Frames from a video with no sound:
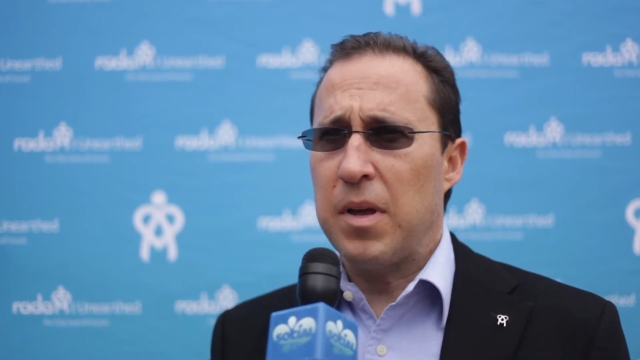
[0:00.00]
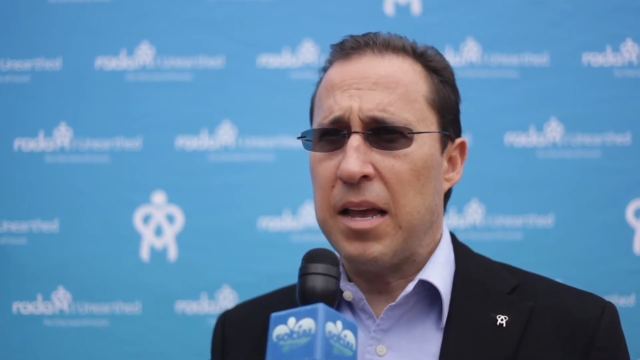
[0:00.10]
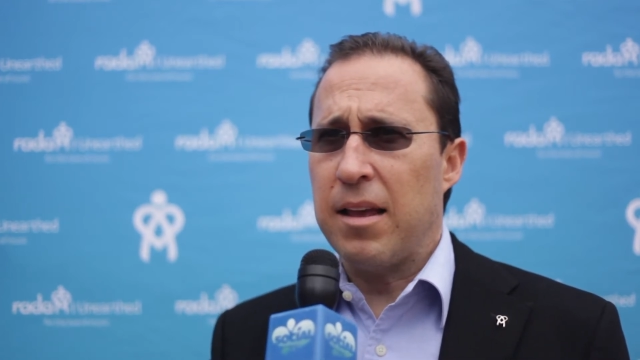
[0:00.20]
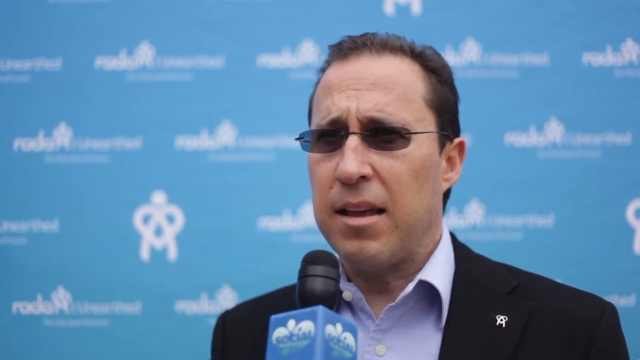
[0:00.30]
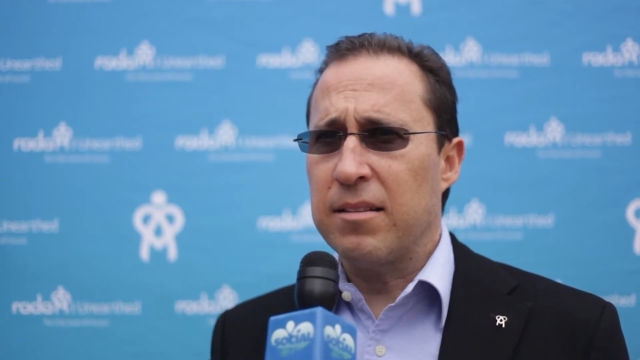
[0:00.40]

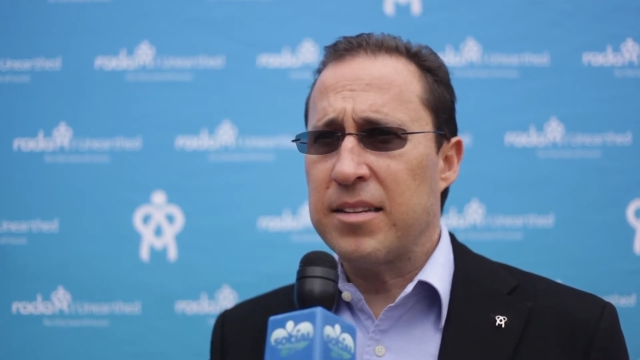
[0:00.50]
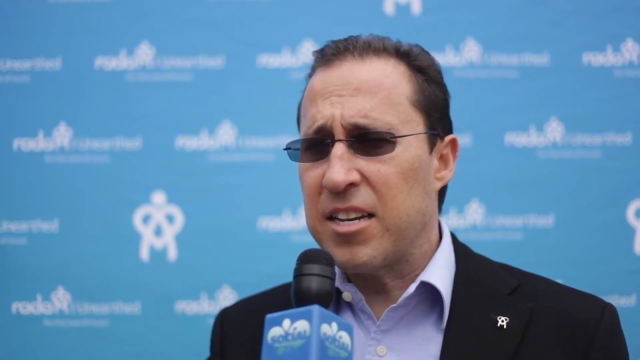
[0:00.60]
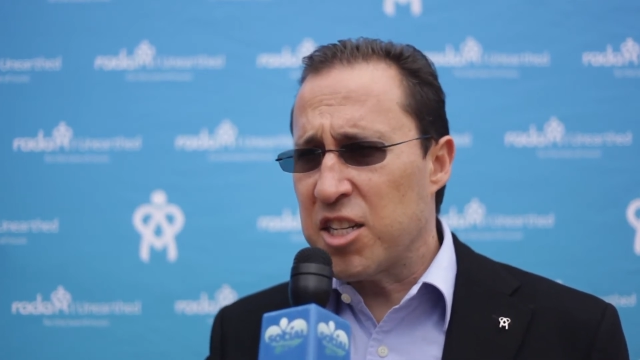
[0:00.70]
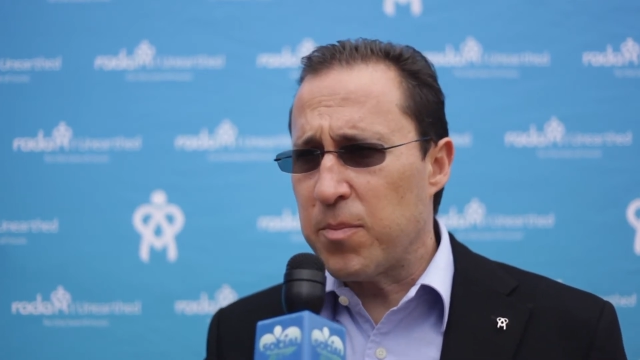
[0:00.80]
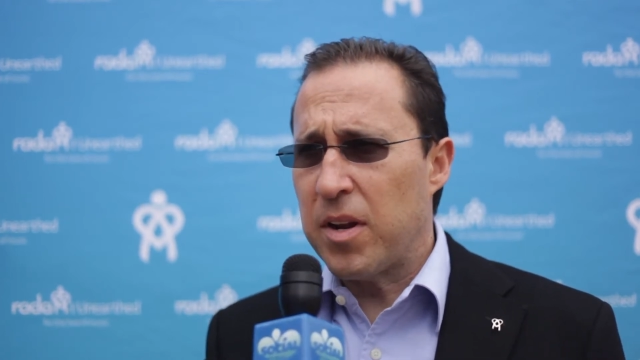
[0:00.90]
and, and
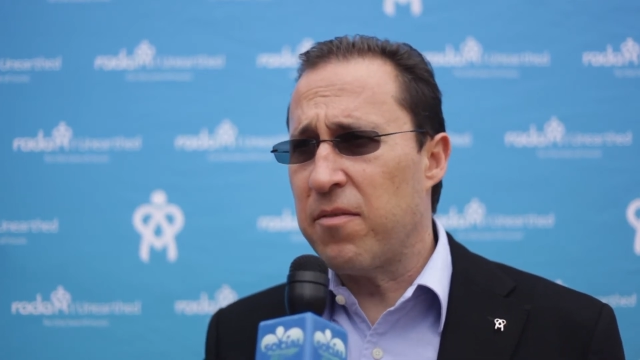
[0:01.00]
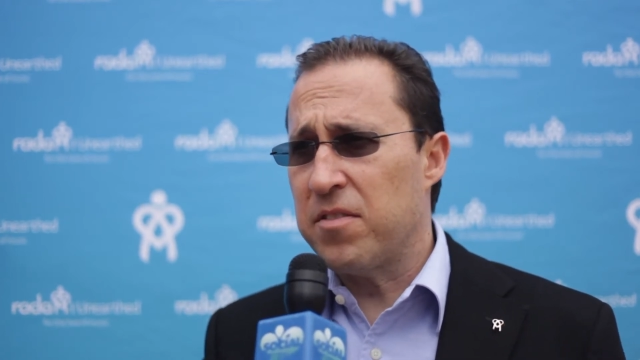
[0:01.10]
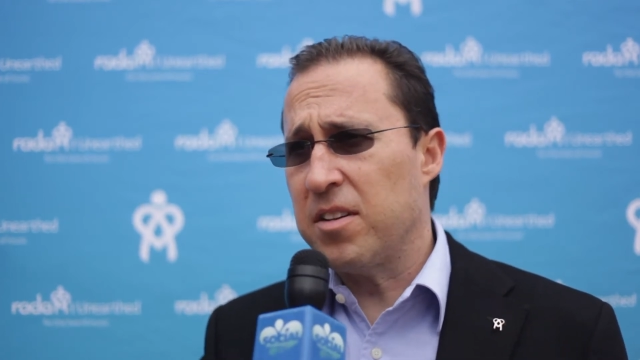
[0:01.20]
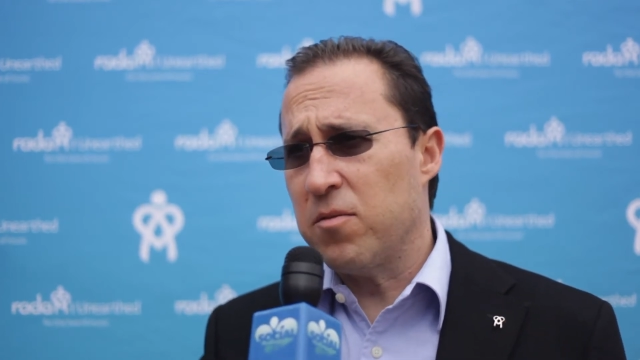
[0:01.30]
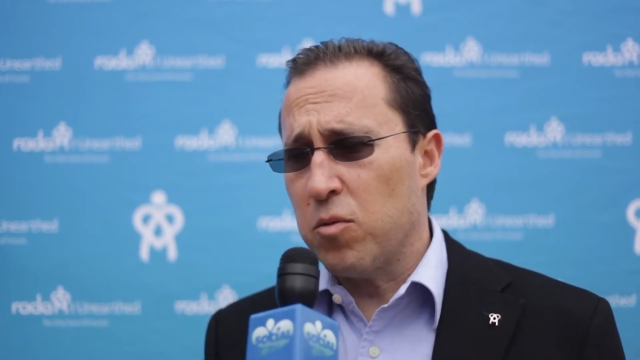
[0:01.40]
township life
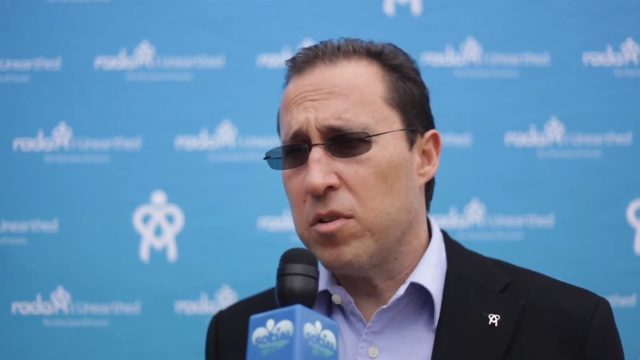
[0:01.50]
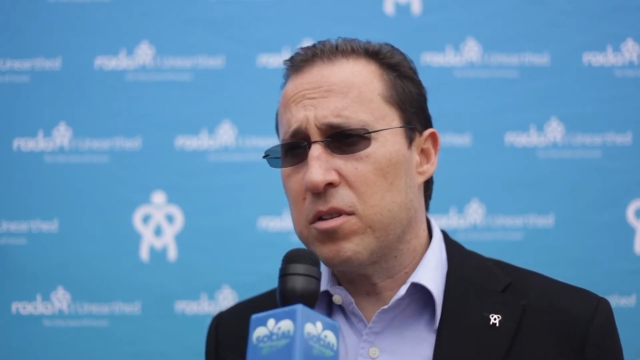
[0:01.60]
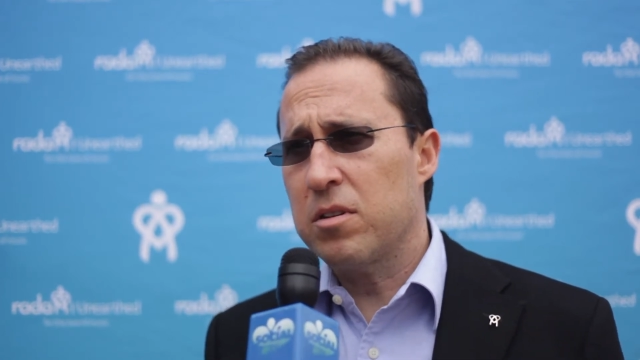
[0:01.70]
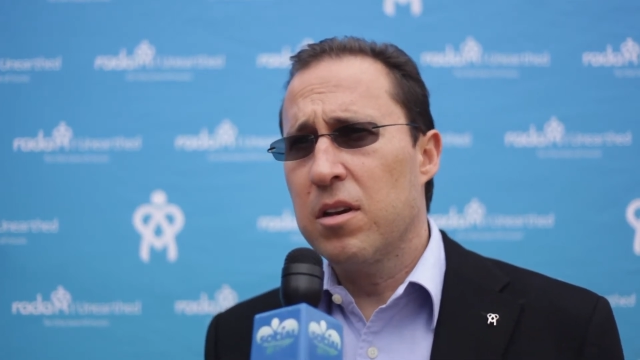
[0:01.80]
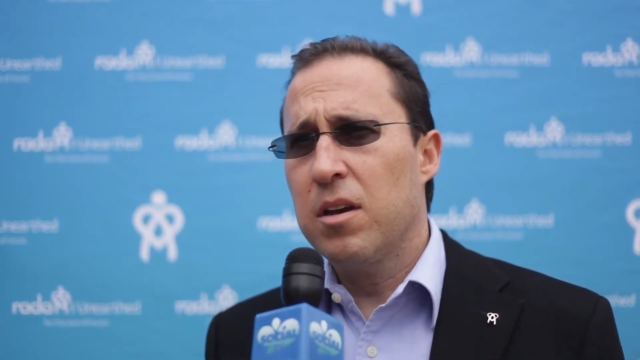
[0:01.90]
is even
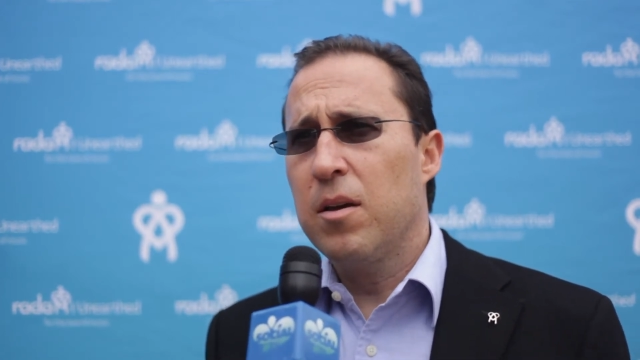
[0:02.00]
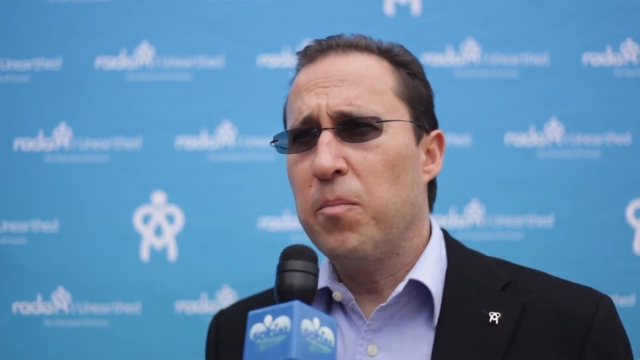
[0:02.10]
worse.